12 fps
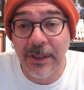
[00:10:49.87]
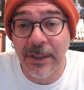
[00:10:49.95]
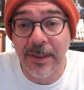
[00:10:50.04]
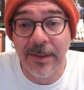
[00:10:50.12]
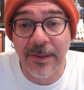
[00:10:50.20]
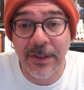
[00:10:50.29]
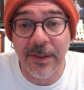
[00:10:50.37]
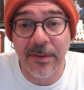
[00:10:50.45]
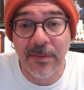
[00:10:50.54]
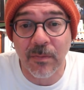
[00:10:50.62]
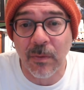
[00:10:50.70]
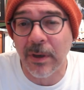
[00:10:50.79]
She is she
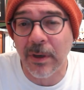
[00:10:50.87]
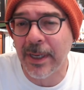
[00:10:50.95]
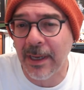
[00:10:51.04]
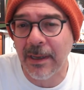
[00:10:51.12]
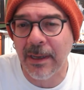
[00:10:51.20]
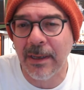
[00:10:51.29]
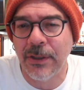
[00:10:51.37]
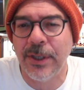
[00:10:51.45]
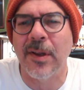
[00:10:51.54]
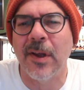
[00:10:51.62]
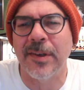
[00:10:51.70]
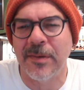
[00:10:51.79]
is working, and
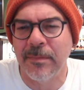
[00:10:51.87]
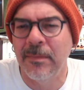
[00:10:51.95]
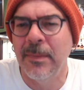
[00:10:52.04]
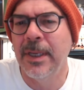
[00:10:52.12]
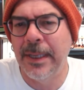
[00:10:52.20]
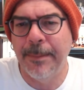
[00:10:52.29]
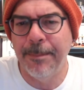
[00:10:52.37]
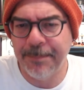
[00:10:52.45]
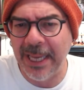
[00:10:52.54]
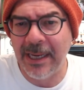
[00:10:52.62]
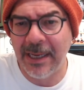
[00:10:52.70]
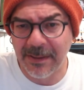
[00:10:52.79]
she's also
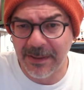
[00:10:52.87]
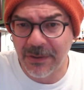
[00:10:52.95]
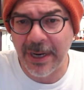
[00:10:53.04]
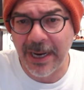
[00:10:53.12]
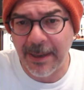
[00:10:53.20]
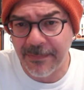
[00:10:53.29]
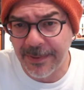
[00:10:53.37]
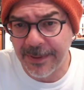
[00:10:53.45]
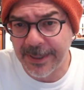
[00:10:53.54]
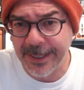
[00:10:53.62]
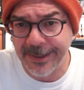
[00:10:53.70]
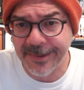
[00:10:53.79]
baiting the trap for the
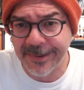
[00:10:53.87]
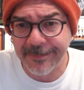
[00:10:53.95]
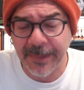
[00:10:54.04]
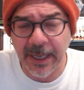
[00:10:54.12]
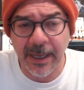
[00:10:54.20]
kiss.